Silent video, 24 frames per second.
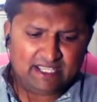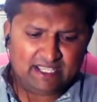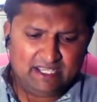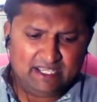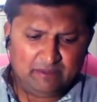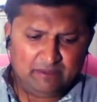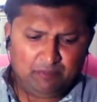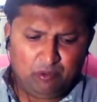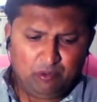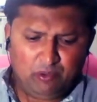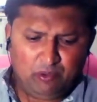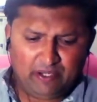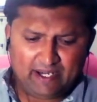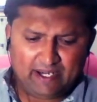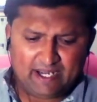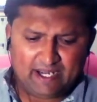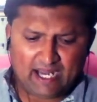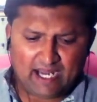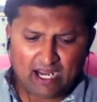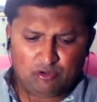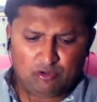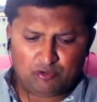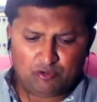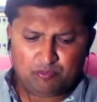input and
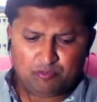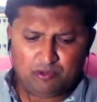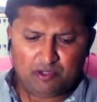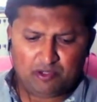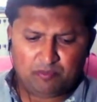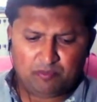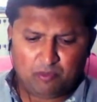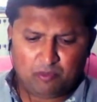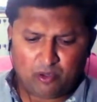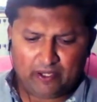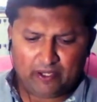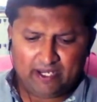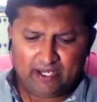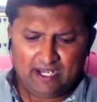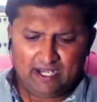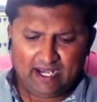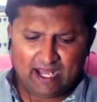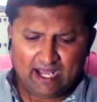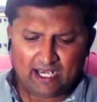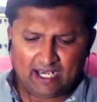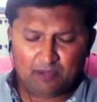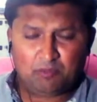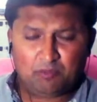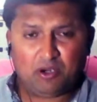output model,
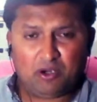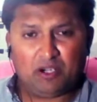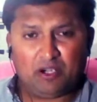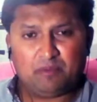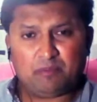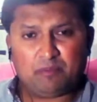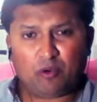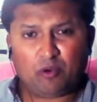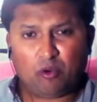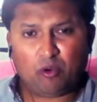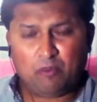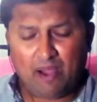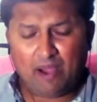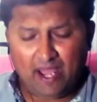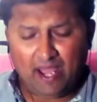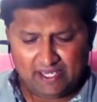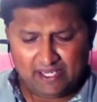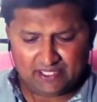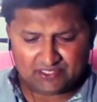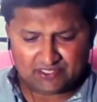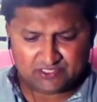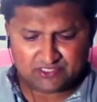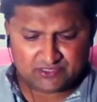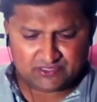Almond
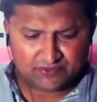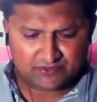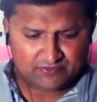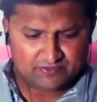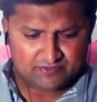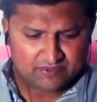provides